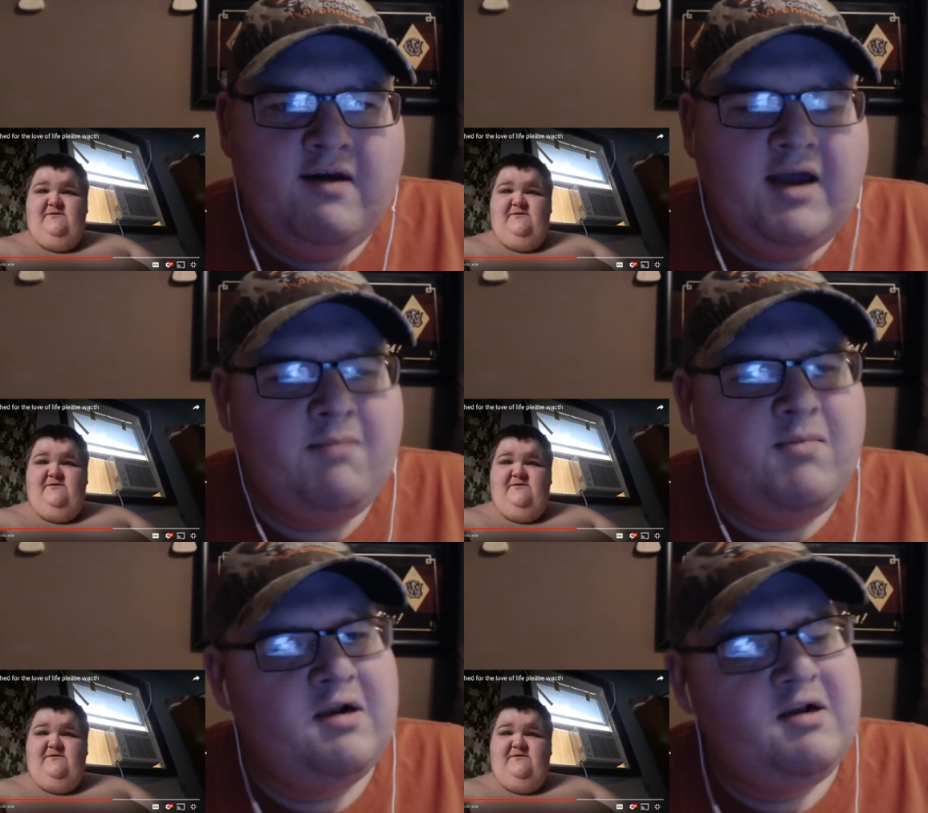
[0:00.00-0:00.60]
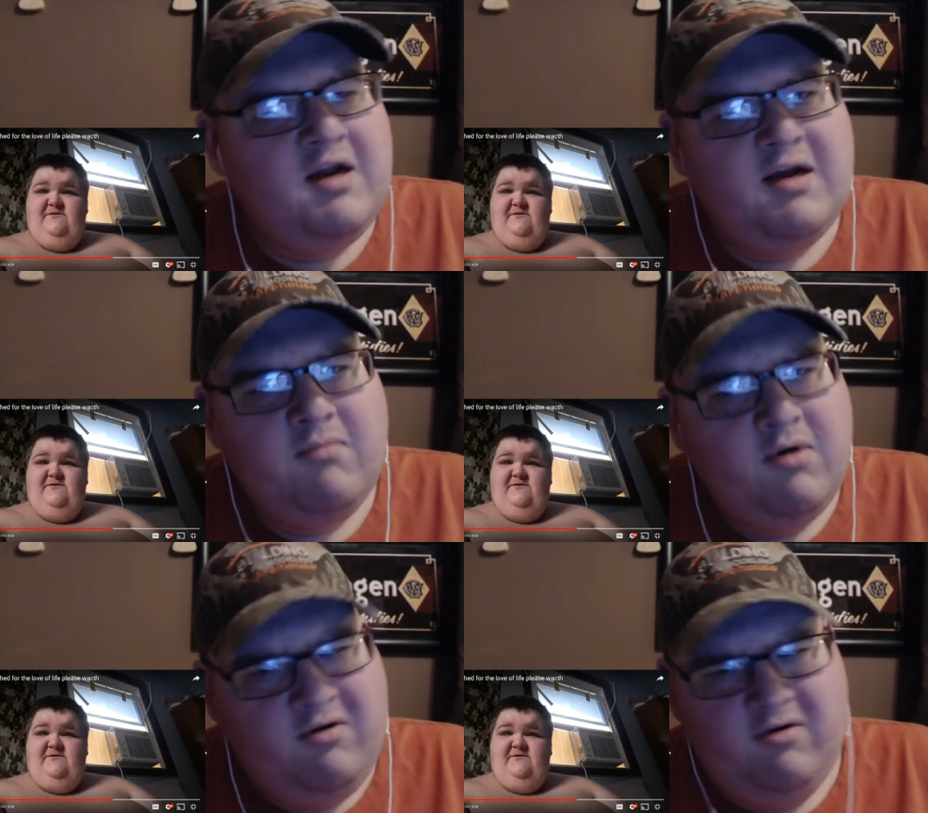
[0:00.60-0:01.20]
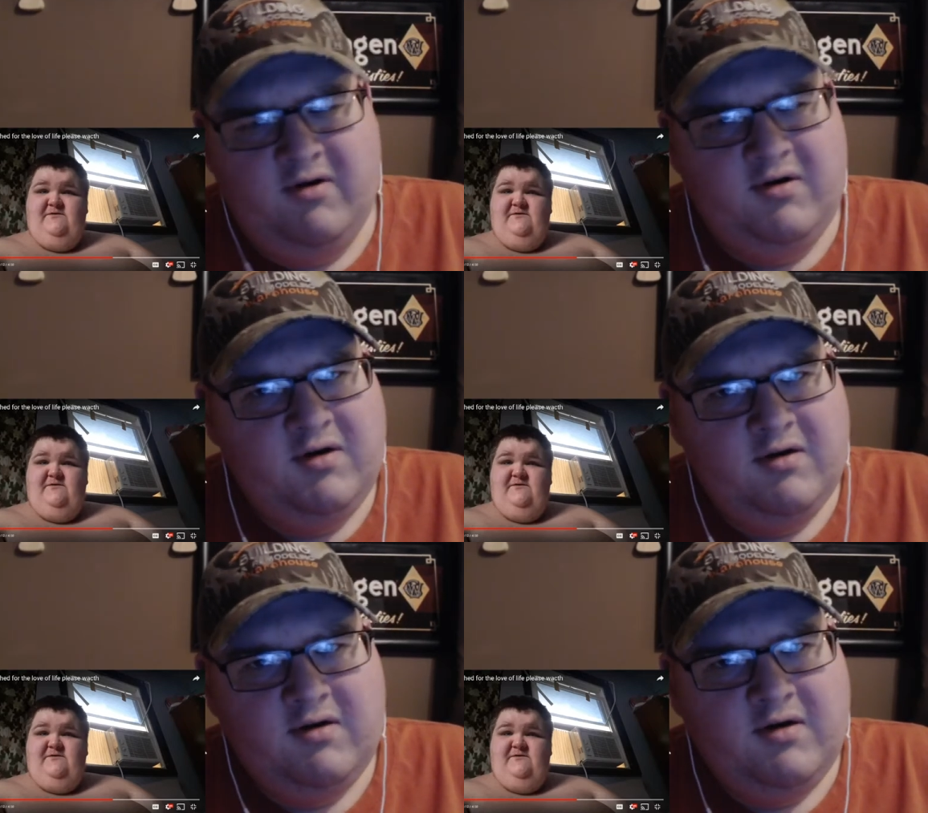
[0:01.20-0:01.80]
Speaker 1: I mean, come on.
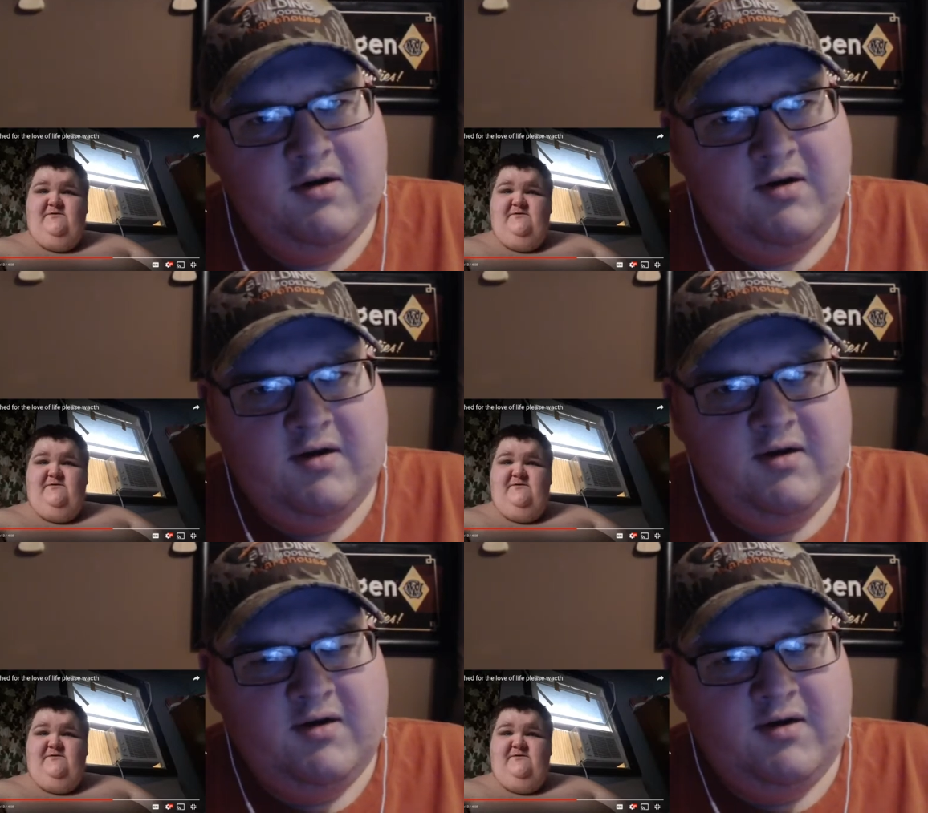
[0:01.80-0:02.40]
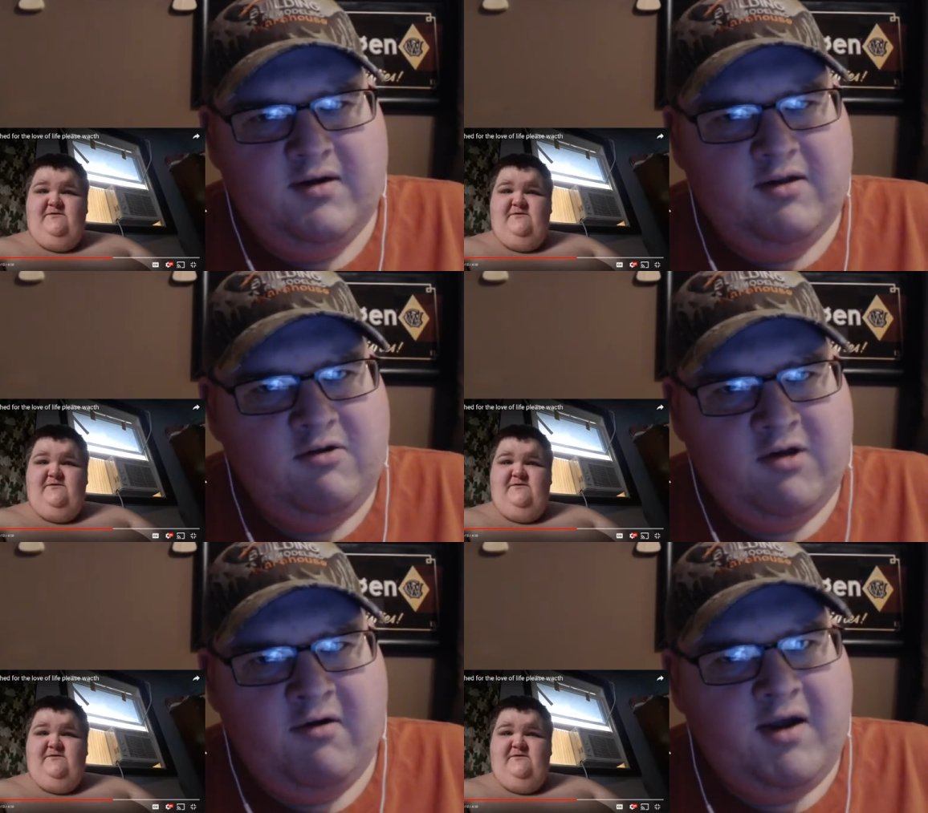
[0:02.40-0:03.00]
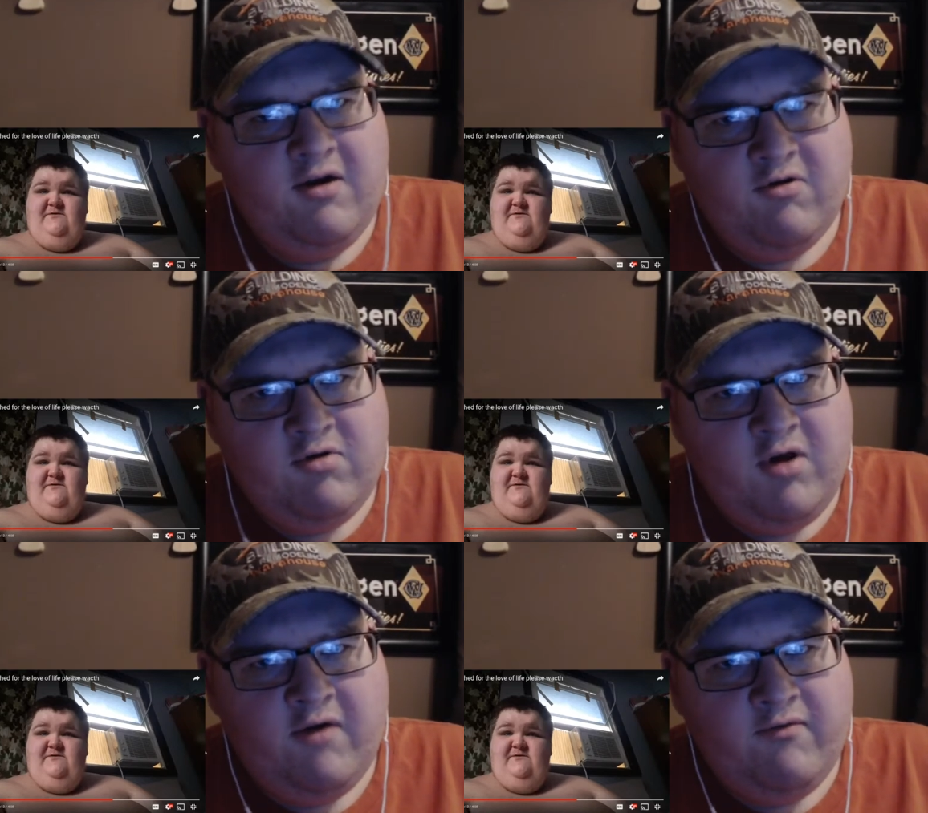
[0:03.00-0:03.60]
You know,
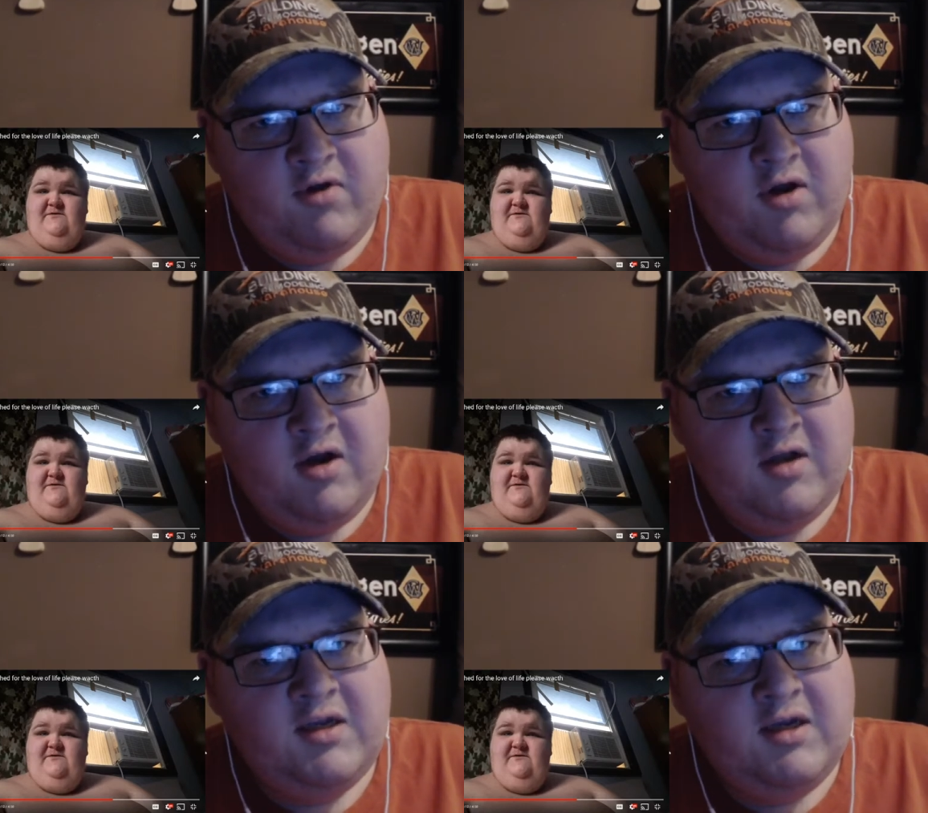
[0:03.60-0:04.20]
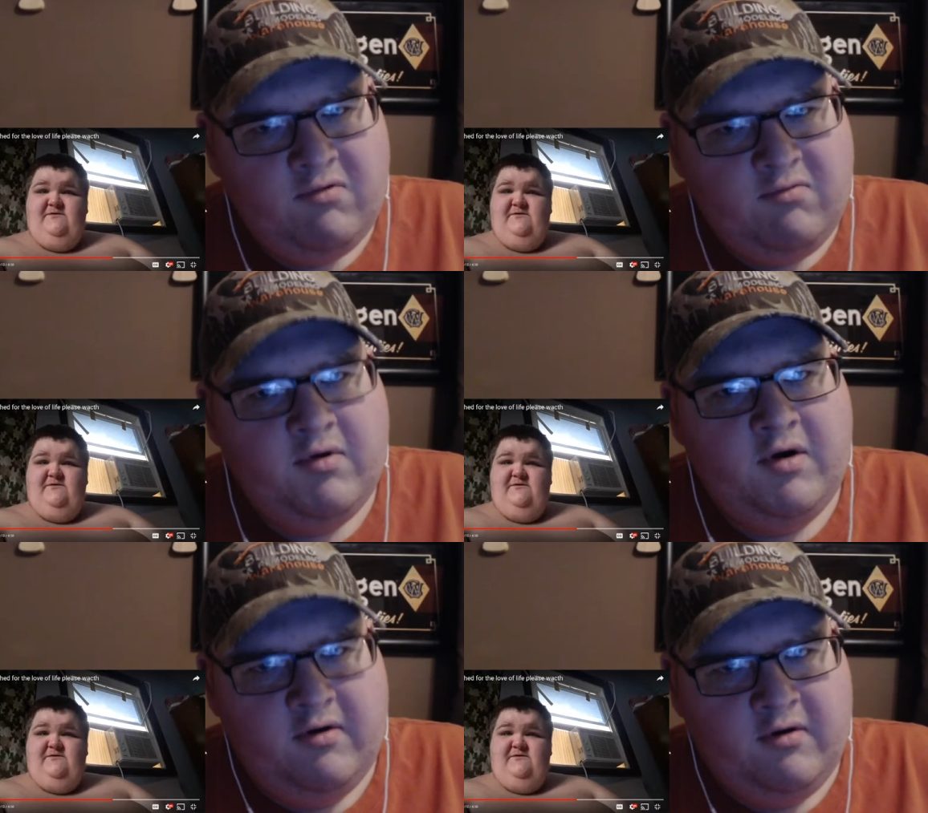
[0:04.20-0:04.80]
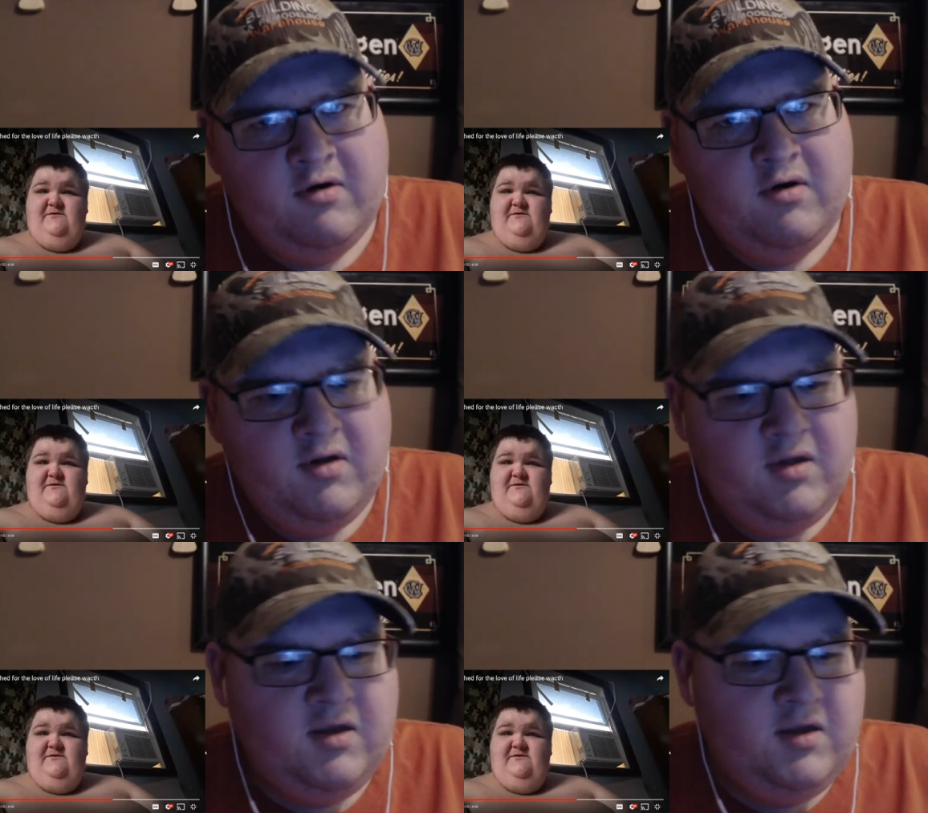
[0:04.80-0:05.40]
airsoft gun, get real.
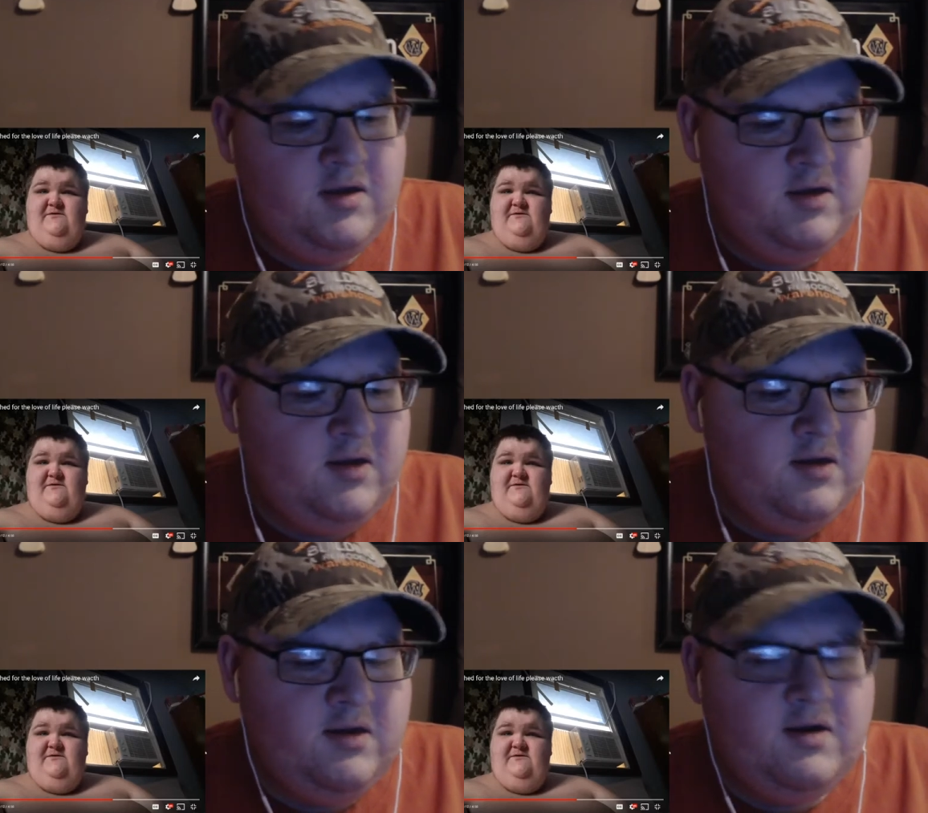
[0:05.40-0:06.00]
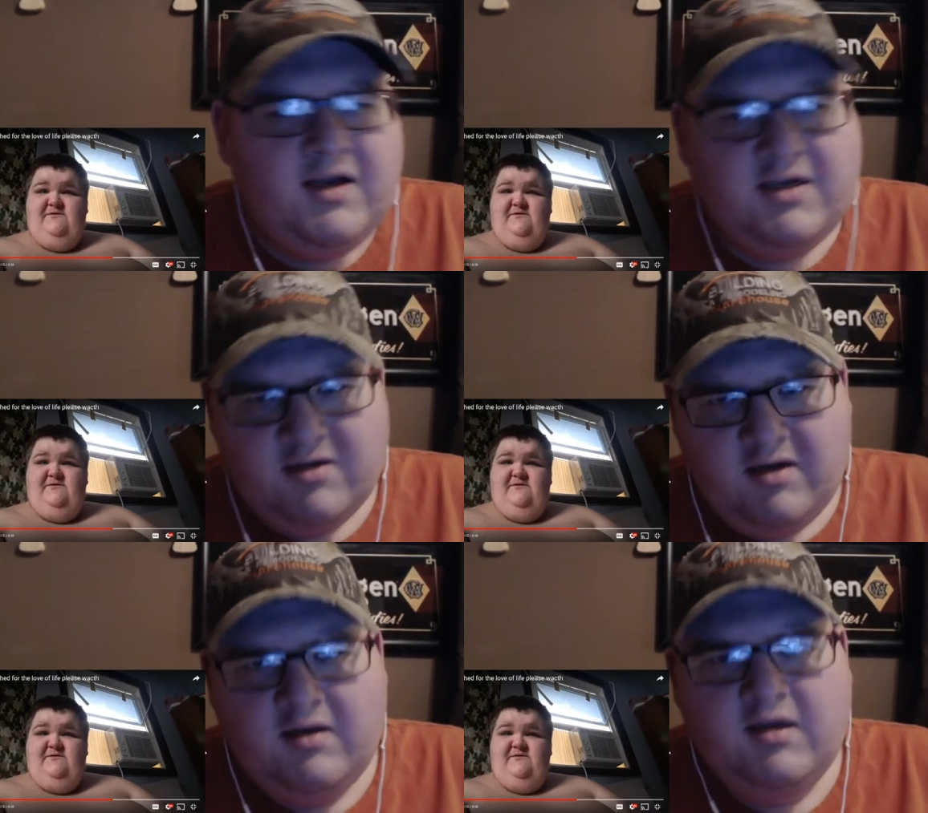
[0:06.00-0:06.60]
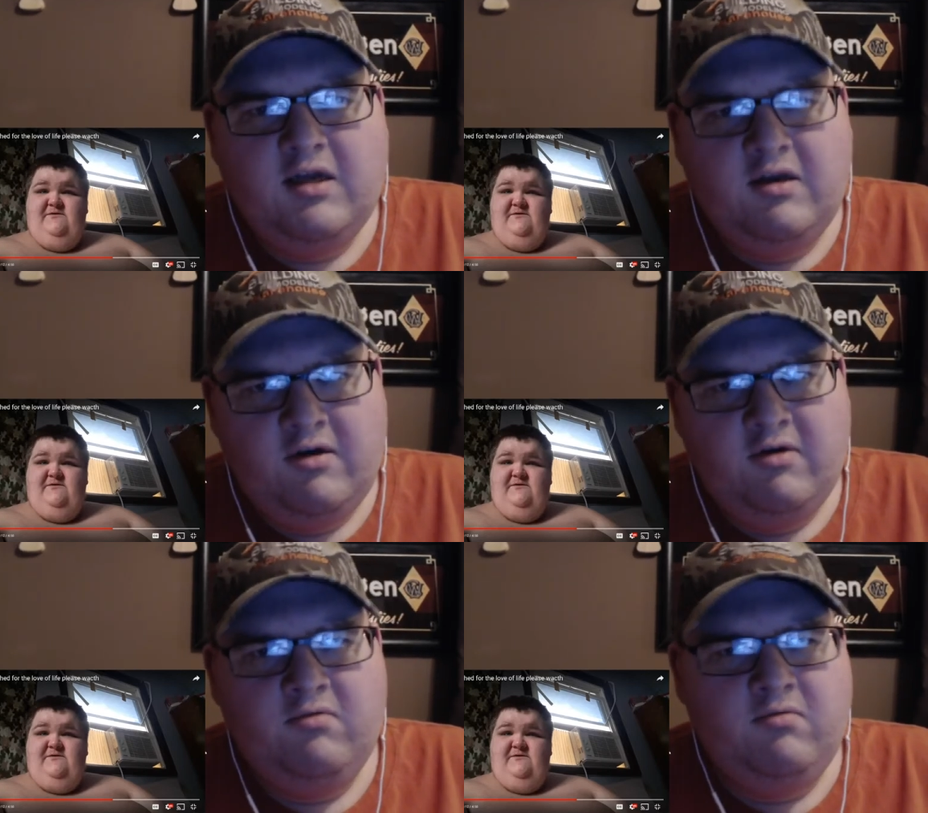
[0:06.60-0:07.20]
Let's continue.